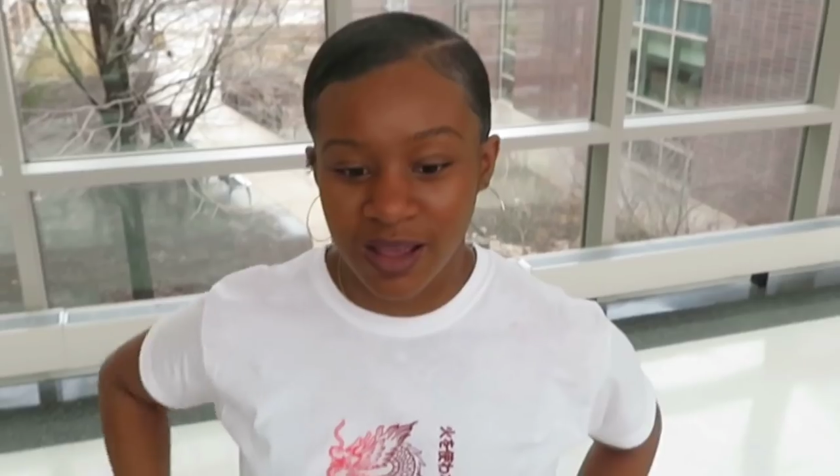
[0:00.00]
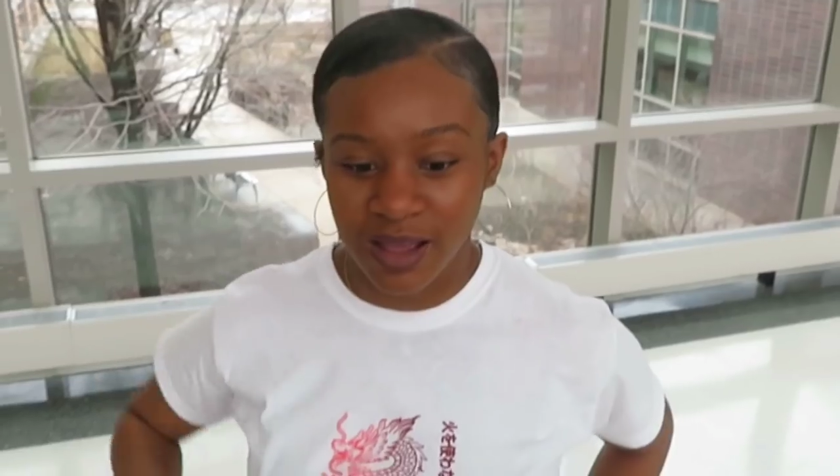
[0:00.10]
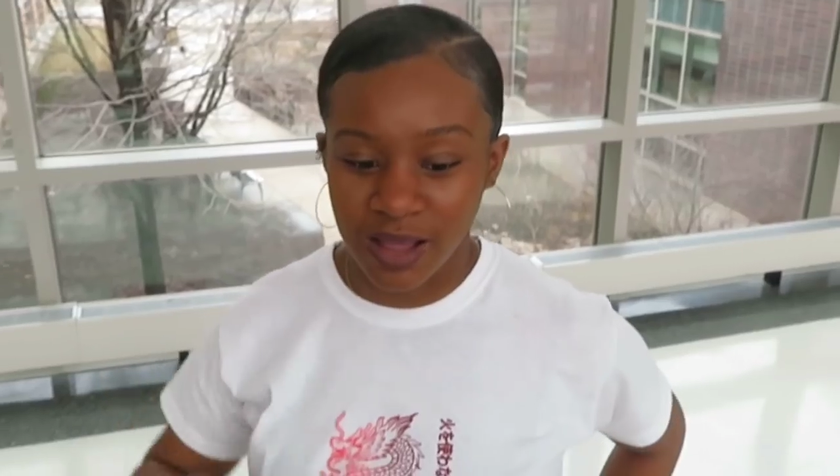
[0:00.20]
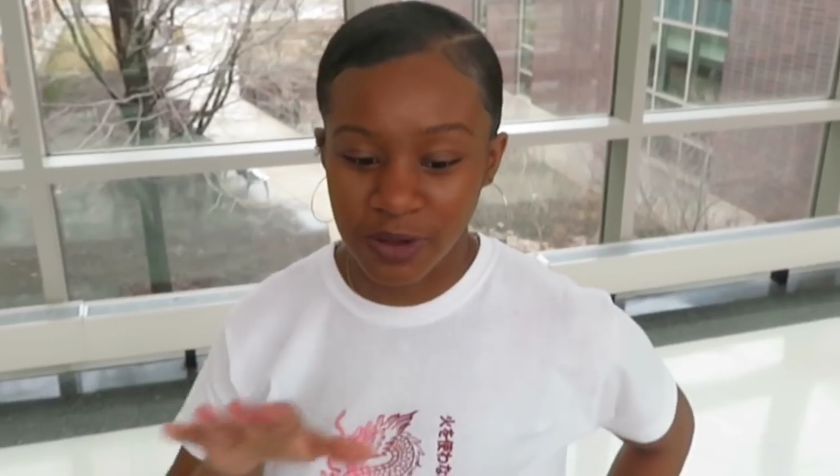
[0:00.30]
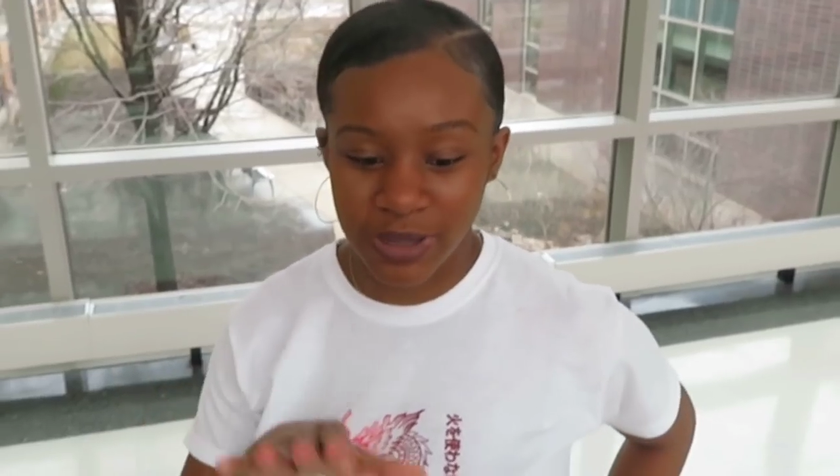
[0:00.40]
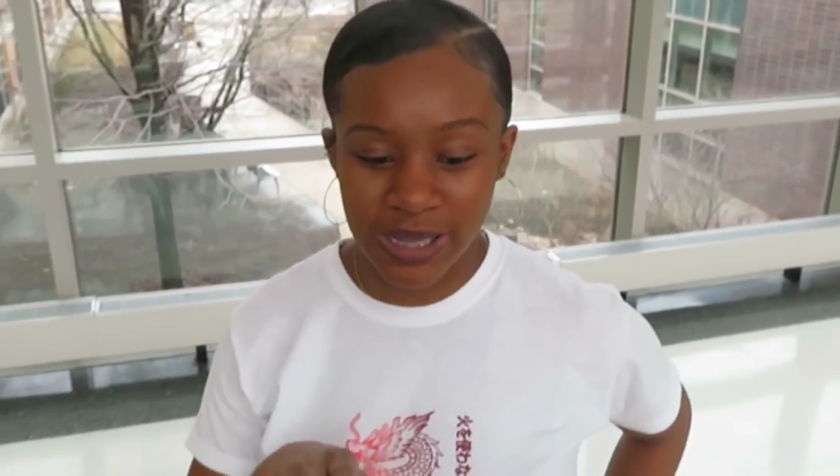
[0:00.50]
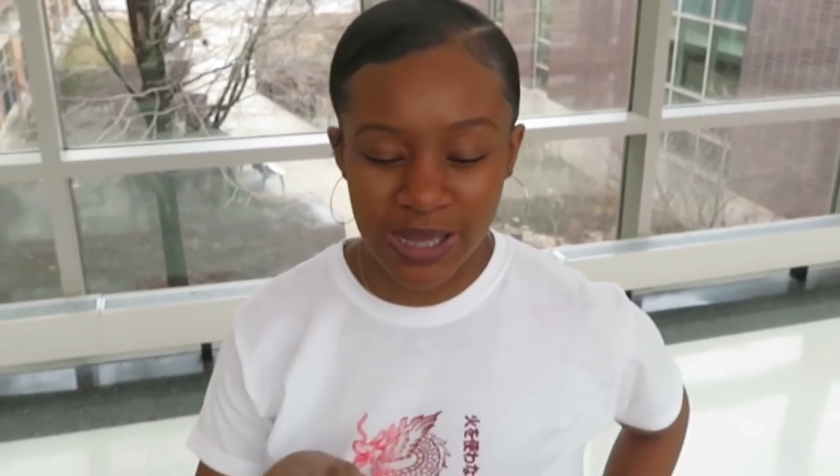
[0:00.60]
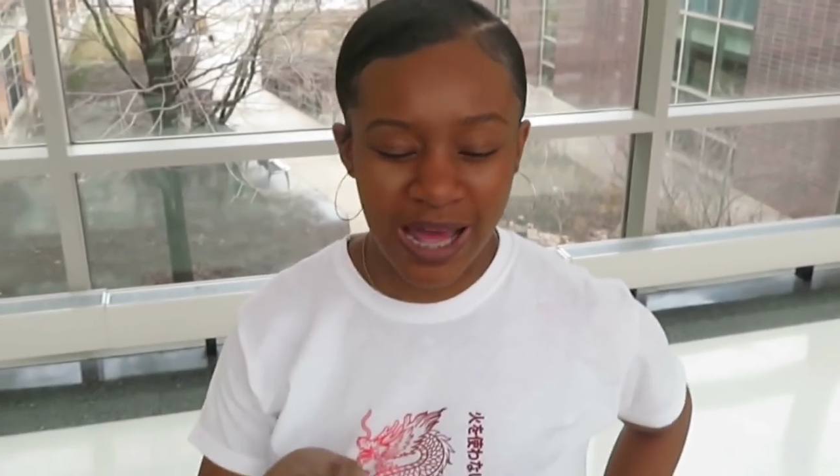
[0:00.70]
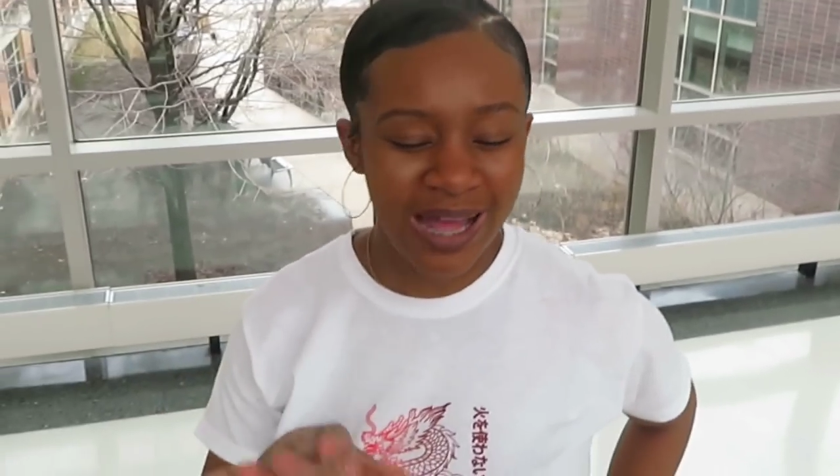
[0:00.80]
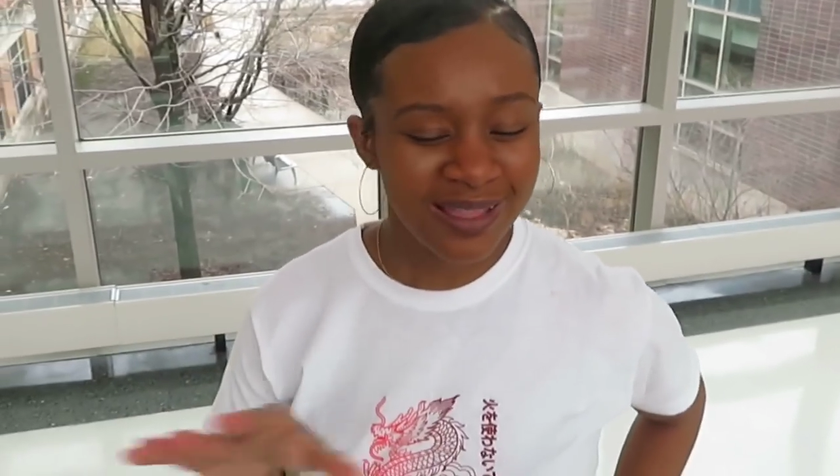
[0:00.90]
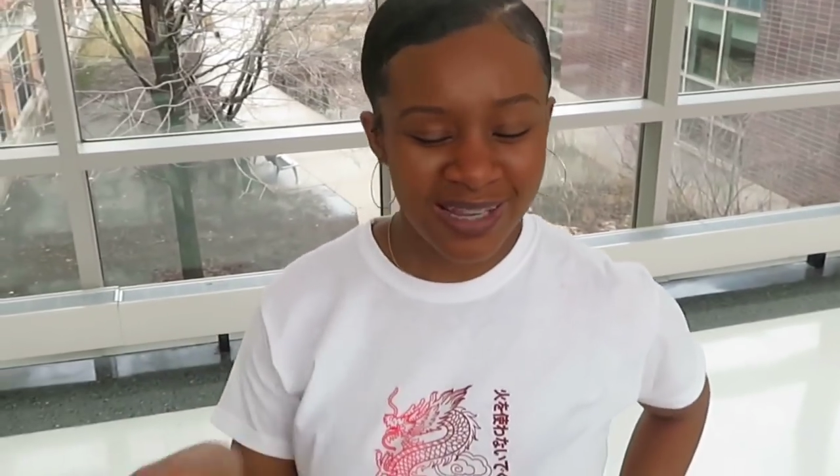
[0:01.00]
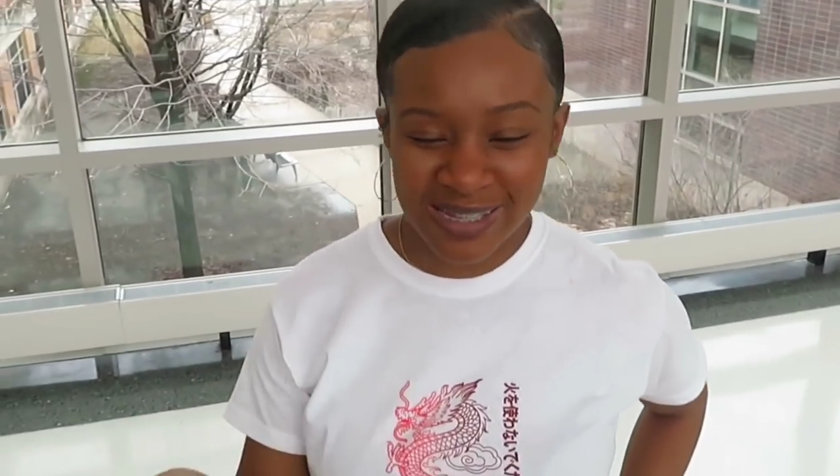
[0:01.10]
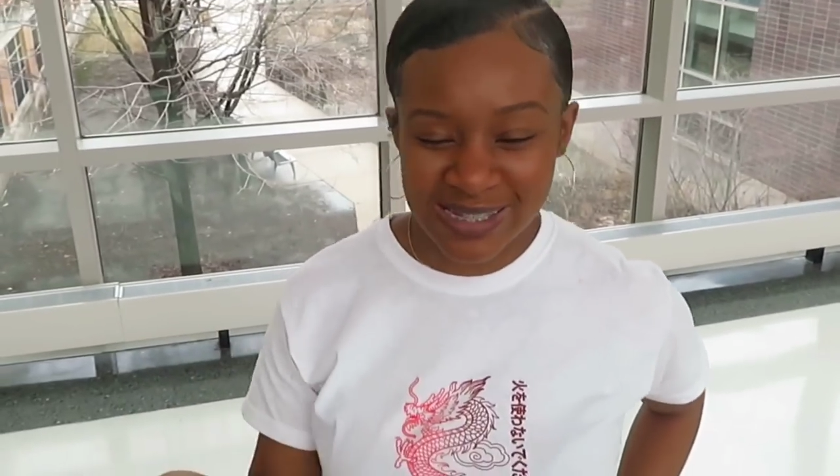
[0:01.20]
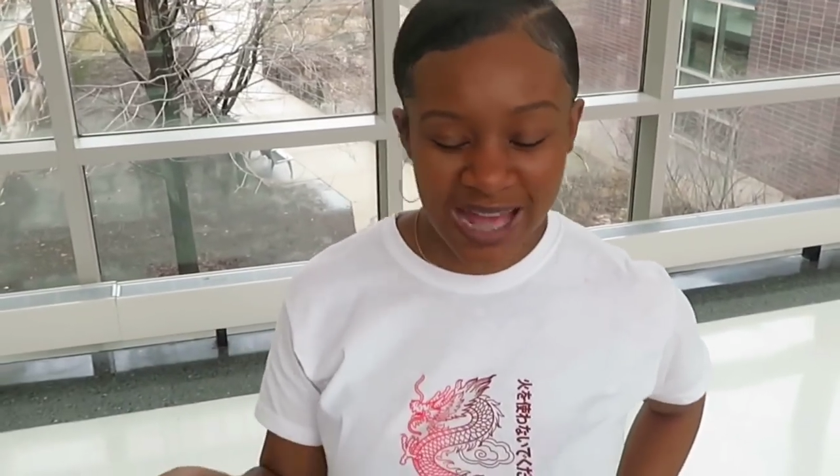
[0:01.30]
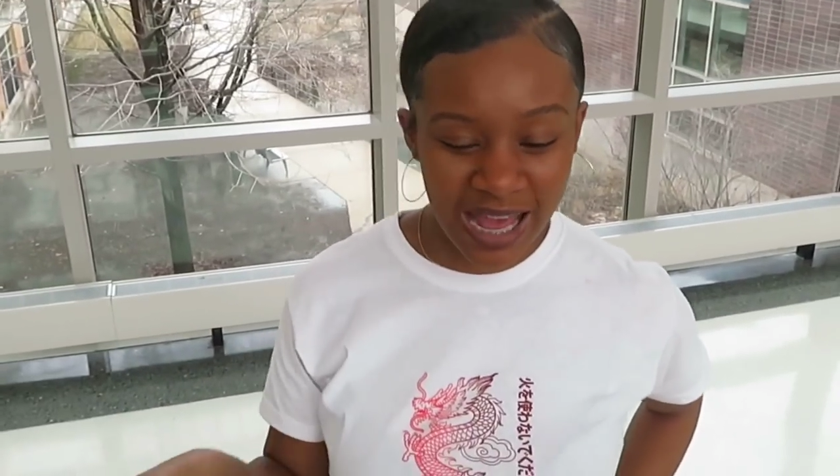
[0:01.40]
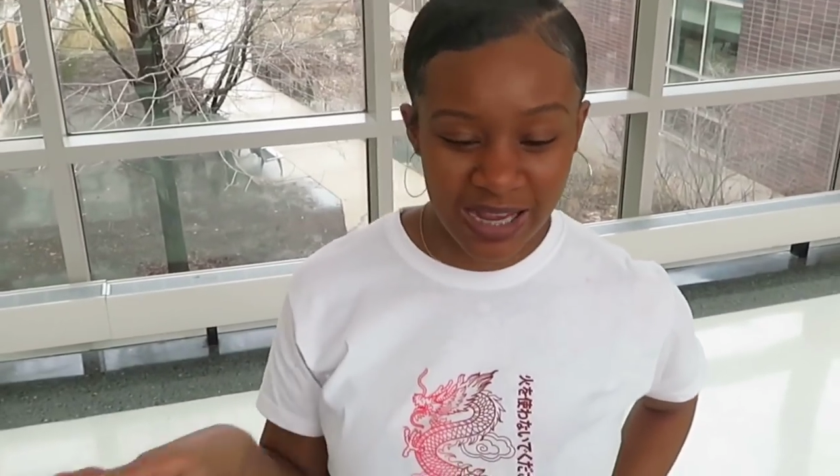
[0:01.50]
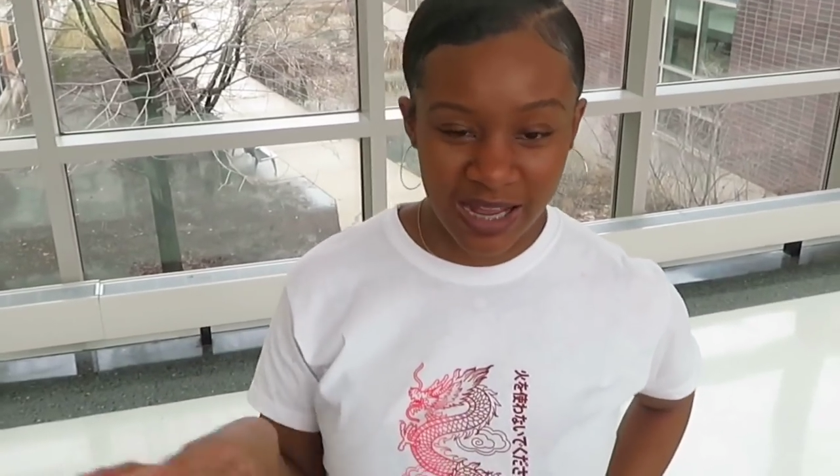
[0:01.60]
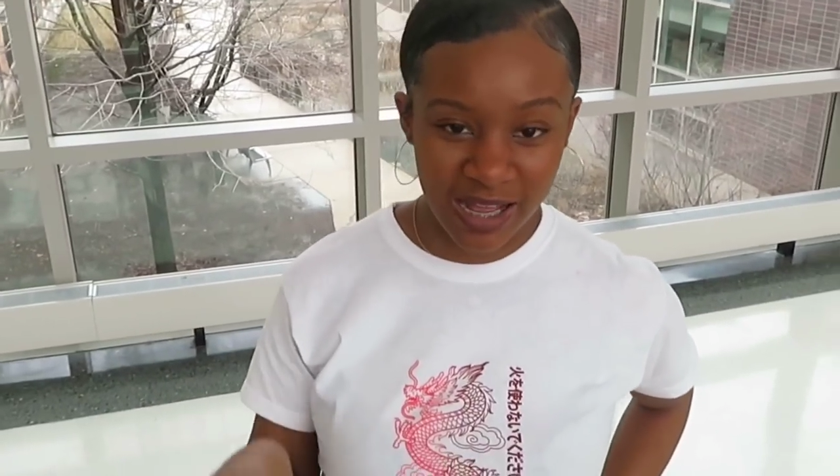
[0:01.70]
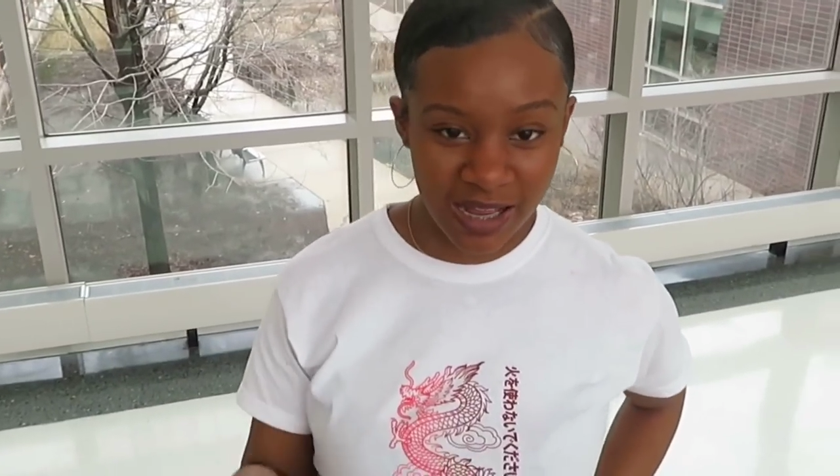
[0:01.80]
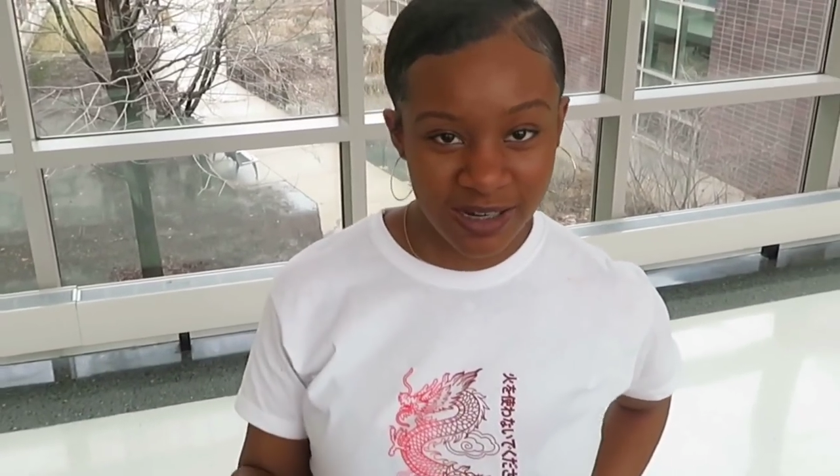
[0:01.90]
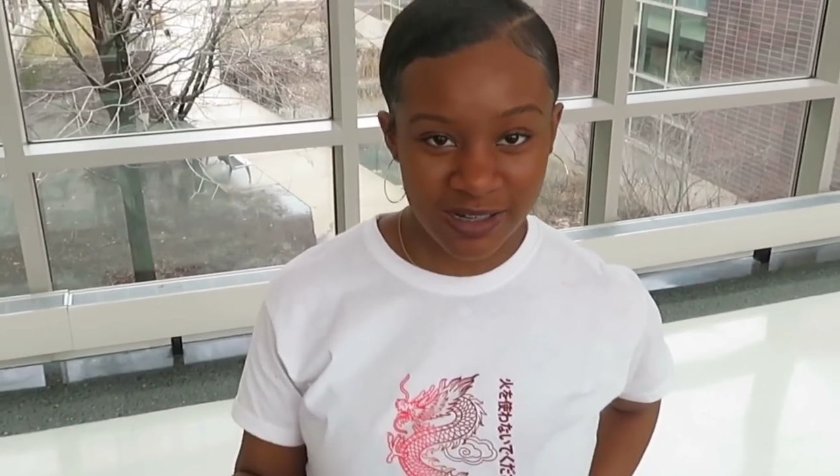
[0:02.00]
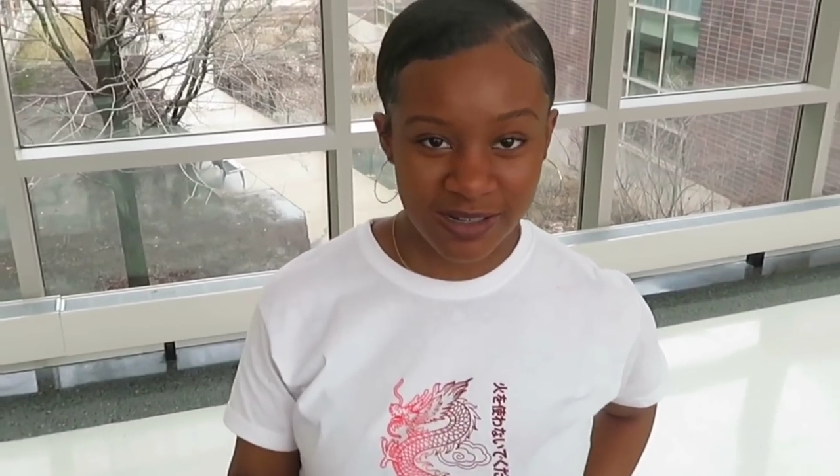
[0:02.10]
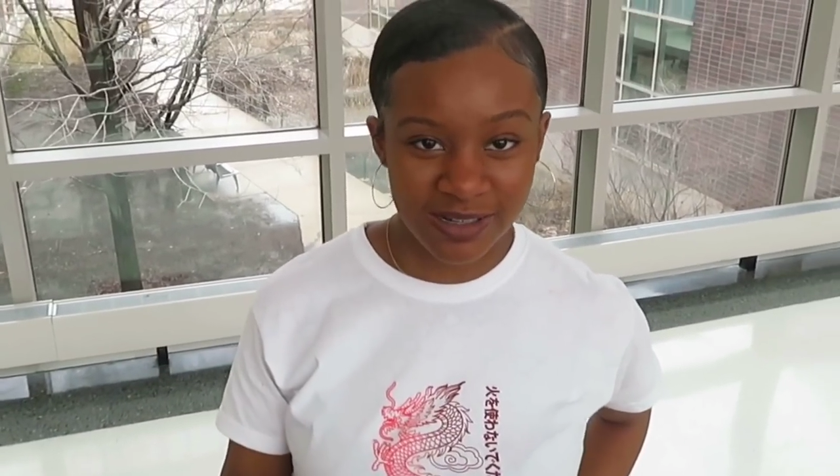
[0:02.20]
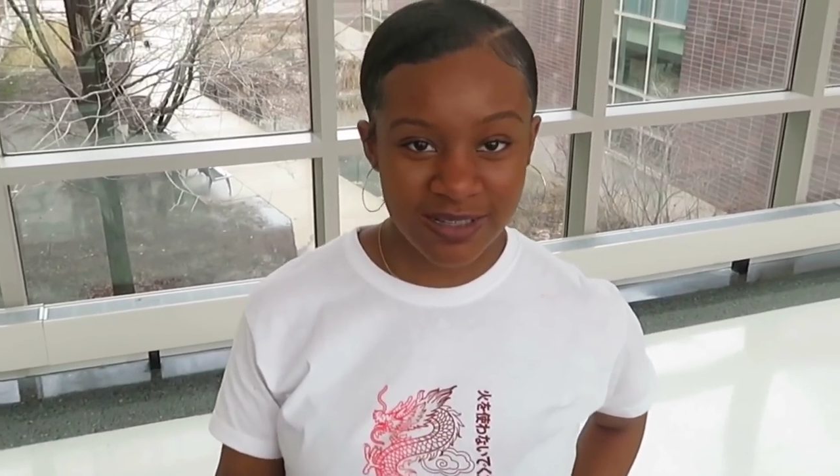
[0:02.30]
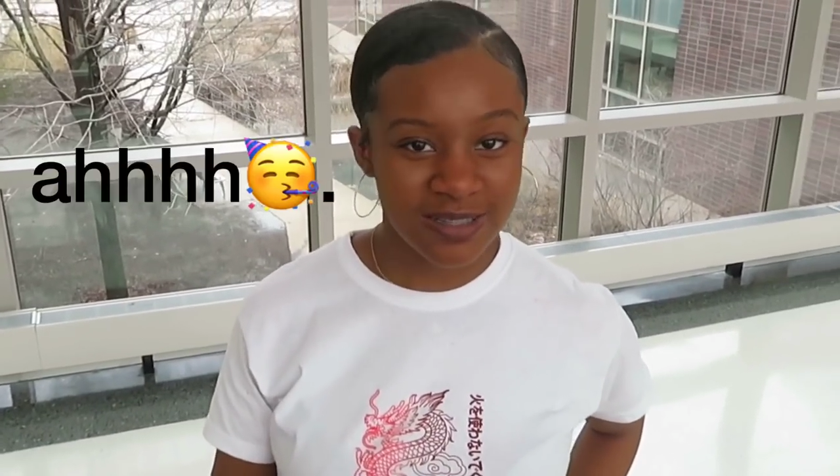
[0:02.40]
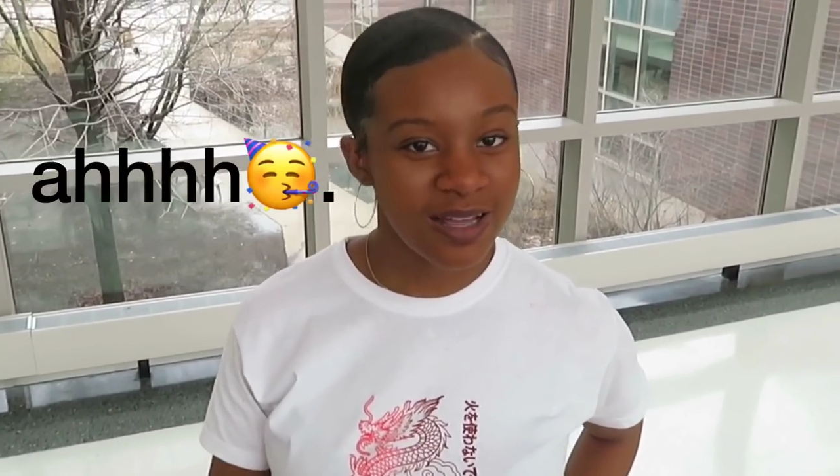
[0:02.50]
I think it's iconic.